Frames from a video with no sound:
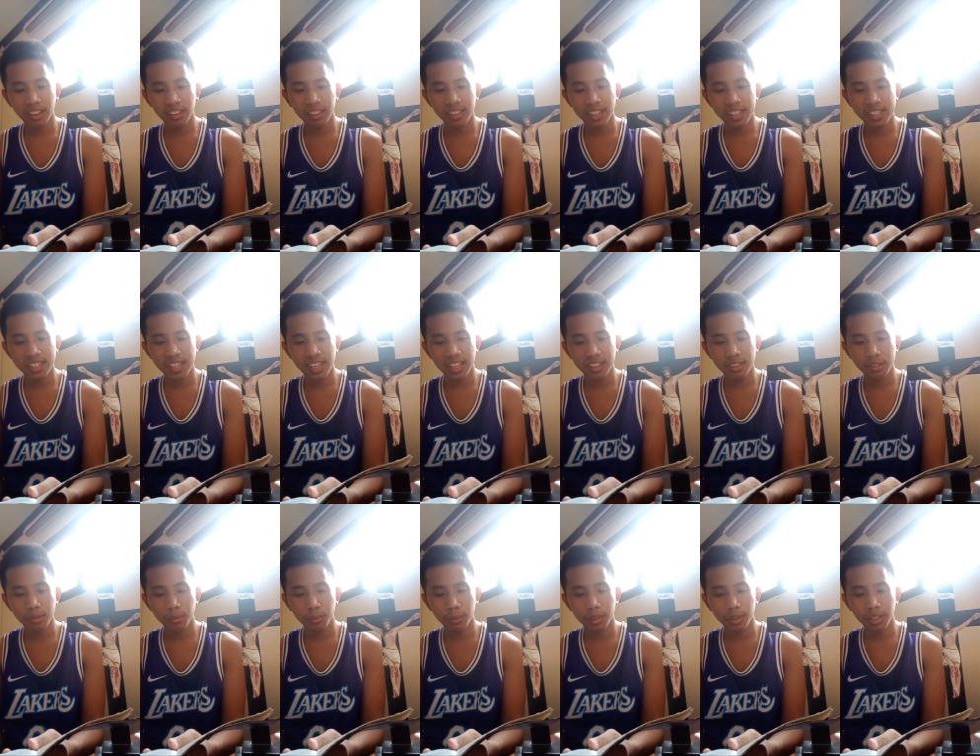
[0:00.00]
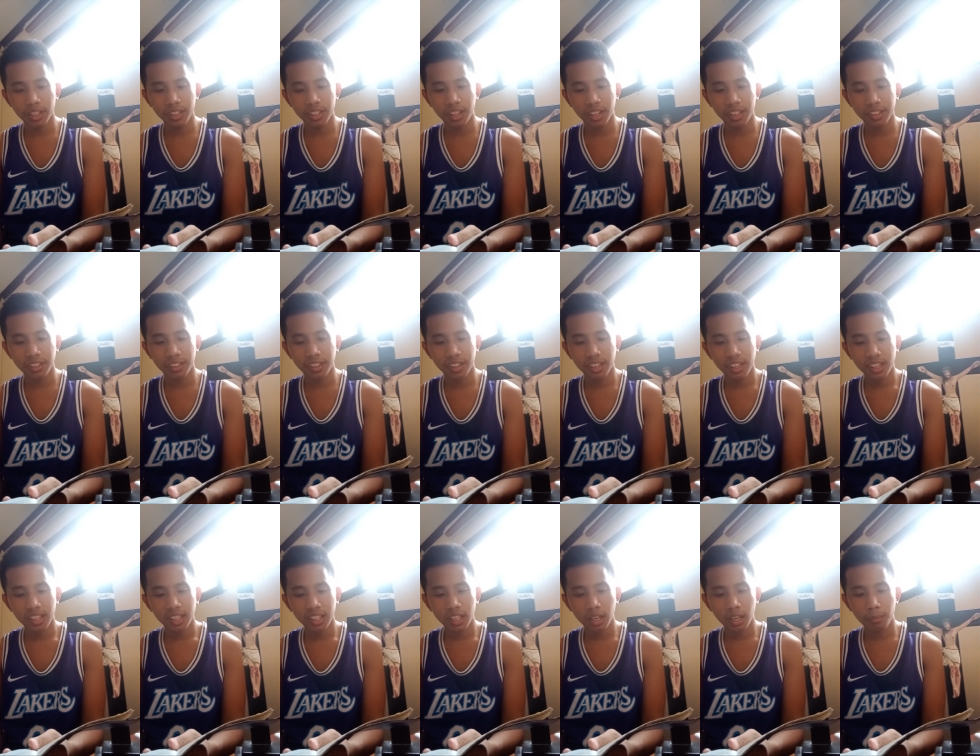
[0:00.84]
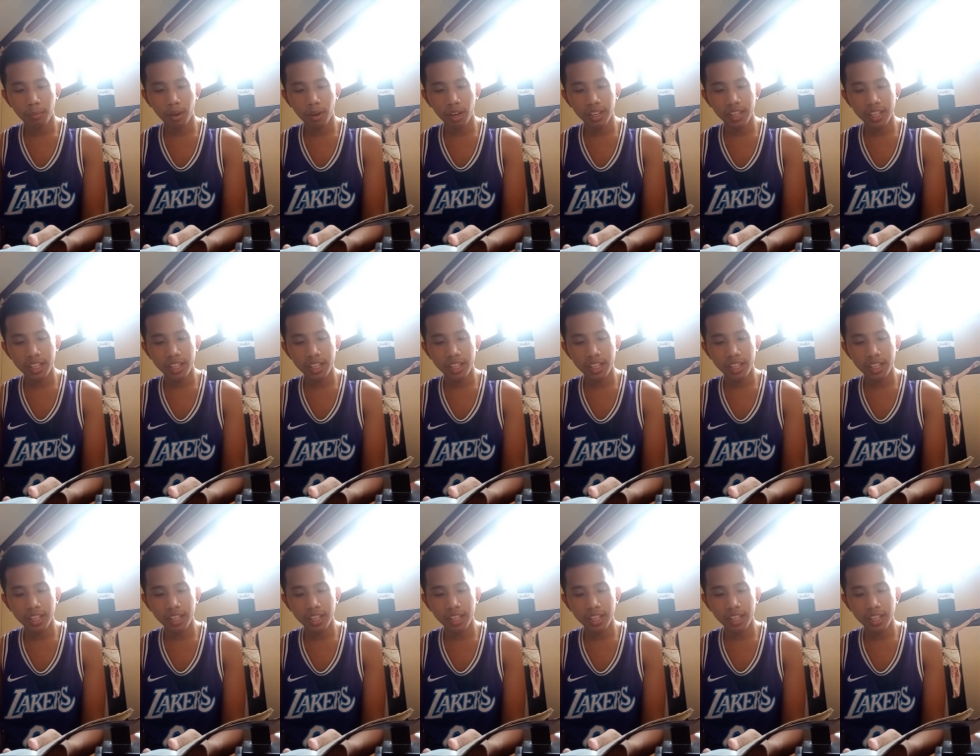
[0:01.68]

They said to one another, "Come on,